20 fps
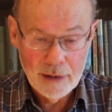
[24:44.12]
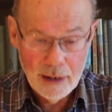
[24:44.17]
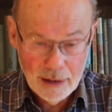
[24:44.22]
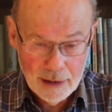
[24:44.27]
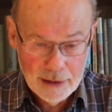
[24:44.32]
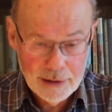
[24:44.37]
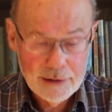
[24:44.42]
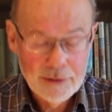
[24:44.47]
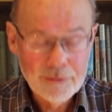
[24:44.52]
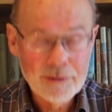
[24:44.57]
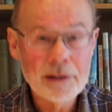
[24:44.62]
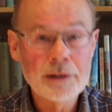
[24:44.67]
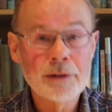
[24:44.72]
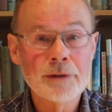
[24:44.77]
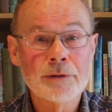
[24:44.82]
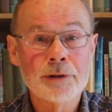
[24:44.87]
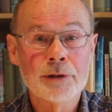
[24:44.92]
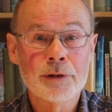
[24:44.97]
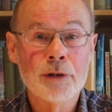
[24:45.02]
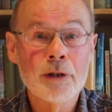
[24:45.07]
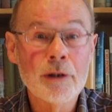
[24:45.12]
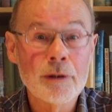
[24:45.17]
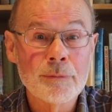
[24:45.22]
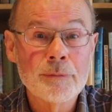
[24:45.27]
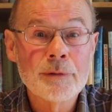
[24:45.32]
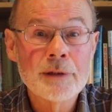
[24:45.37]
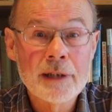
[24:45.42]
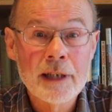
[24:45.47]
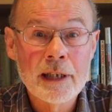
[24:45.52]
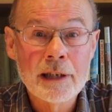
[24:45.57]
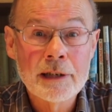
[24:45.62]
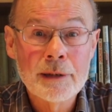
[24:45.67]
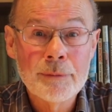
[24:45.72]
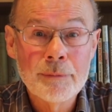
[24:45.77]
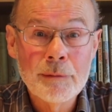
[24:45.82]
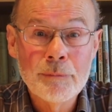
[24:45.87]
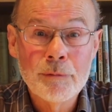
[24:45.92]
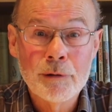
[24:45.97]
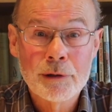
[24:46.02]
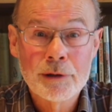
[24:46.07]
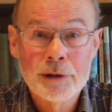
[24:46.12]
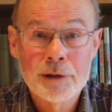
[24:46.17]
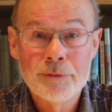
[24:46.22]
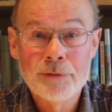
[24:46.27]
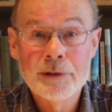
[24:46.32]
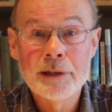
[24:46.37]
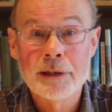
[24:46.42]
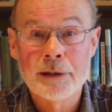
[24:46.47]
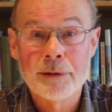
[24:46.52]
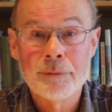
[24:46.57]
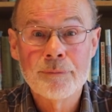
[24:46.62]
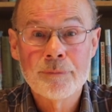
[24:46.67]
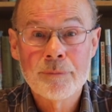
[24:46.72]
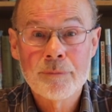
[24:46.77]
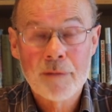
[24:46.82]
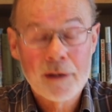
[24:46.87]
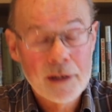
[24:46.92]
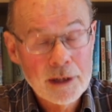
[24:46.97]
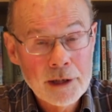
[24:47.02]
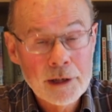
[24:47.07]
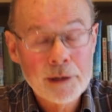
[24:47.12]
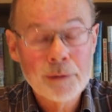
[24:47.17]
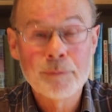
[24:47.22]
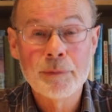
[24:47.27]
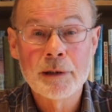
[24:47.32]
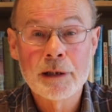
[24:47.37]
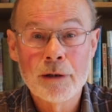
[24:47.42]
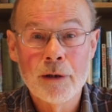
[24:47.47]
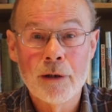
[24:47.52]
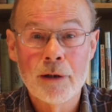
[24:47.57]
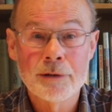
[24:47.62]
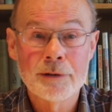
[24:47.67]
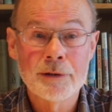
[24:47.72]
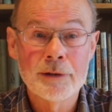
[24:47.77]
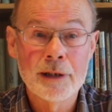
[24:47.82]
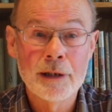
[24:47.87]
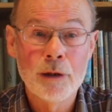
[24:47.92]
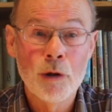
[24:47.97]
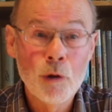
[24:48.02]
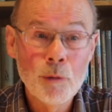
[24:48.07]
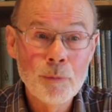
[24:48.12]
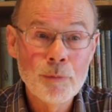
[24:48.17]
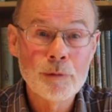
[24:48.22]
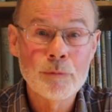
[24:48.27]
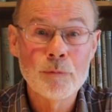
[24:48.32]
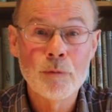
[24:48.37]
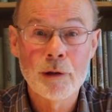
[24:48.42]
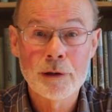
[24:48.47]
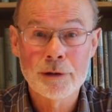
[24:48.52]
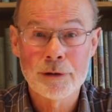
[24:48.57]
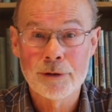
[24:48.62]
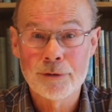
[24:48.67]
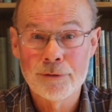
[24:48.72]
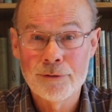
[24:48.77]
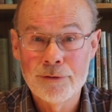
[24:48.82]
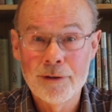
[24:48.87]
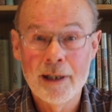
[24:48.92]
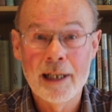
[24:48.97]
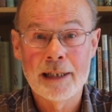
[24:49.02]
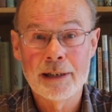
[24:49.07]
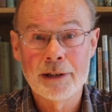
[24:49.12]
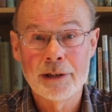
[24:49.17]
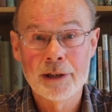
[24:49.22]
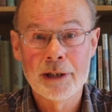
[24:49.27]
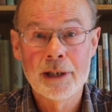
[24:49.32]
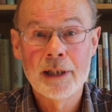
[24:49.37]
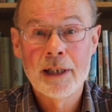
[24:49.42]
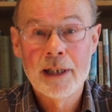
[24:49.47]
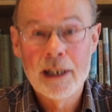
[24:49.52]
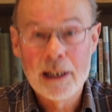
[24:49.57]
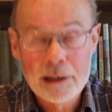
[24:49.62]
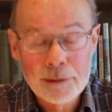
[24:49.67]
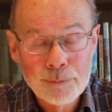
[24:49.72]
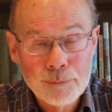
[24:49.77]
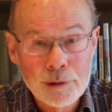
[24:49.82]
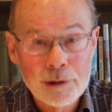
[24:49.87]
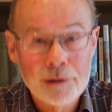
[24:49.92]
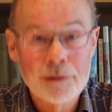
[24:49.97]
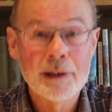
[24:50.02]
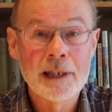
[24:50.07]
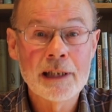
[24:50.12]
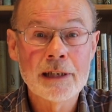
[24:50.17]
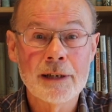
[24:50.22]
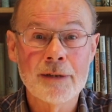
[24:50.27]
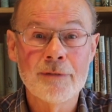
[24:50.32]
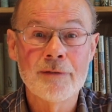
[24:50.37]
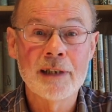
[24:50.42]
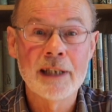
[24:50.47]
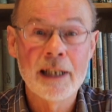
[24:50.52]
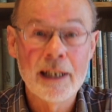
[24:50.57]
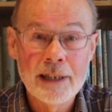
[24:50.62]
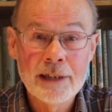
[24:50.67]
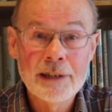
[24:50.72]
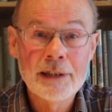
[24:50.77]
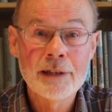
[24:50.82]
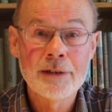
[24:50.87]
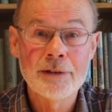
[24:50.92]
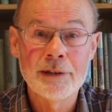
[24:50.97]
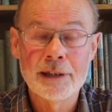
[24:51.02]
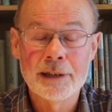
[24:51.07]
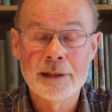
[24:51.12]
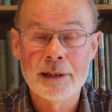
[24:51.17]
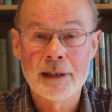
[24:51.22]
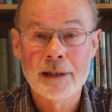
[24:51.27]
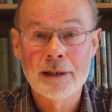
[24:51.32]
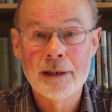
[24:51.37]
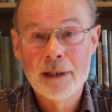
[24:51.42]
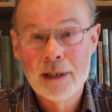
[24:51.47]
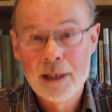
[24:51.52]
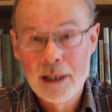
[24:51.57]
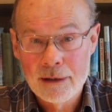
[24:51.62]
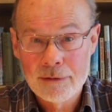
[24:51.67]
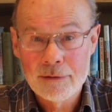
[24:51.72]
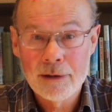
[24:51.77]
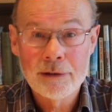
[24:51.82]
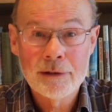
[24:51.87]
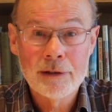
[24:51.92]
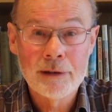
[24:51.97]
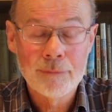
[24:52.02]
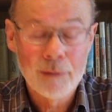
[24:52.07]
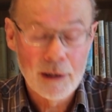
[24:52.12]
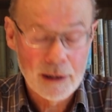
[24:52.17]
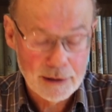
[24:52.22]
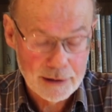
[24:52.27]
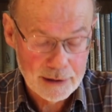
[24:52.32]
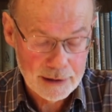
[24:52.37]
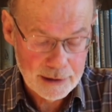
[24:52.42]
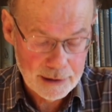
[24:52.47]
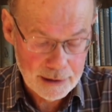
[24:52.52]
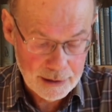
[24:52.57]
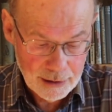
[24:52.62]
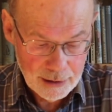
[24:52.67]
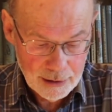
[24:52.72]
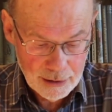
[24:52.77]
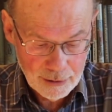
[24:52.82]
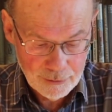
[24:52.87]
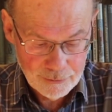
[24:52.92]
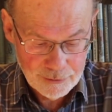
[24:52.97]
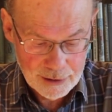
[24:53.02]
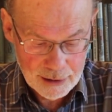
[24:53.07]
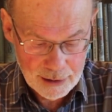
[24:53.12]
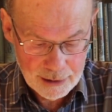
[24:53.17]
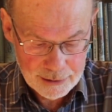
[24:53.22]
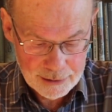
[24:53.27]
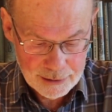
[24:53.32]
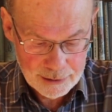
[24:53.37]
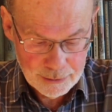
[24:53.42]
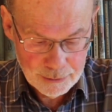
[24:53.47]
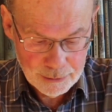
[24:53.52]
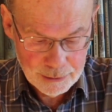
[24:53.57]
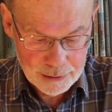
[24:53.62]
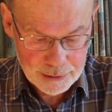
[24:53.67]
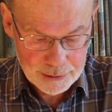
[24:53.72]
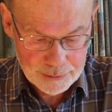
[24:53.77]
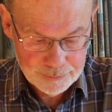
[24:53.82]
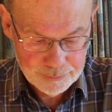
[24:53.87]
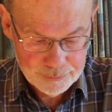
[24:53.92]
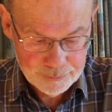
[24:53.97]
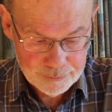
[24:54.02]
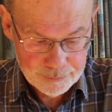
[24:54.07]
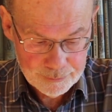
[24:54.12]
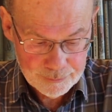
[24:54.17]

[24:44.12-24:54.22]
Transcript: individual storms tend to be more severe. This is because the open water fetch is progressively increasing around the margins of the Arctic Ocean.